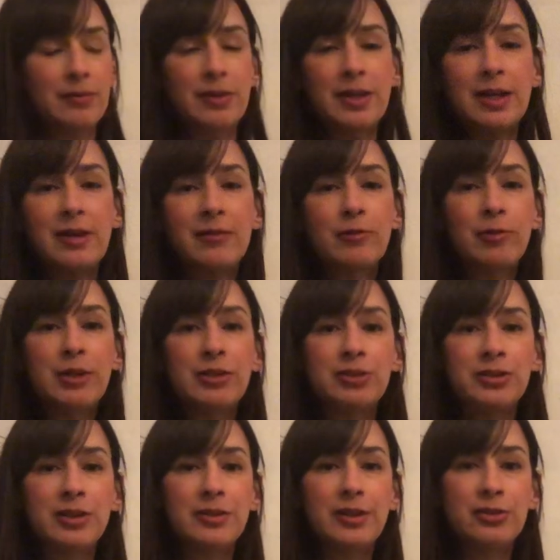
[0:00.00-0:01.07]
think of
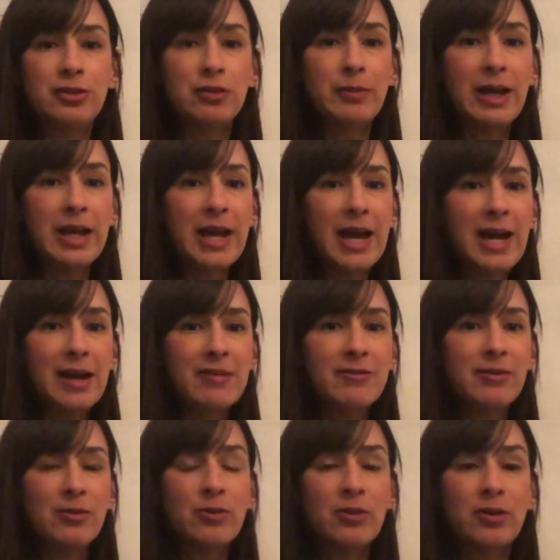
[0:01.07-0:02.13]
questions that you might have,
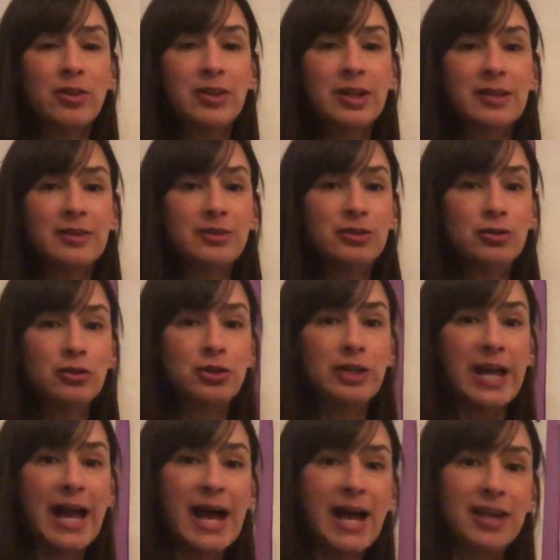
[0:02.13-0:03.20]
or things that you could
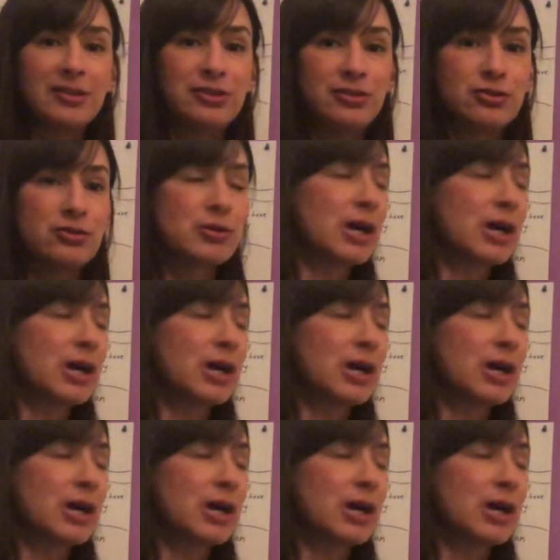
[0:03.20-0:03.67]
add to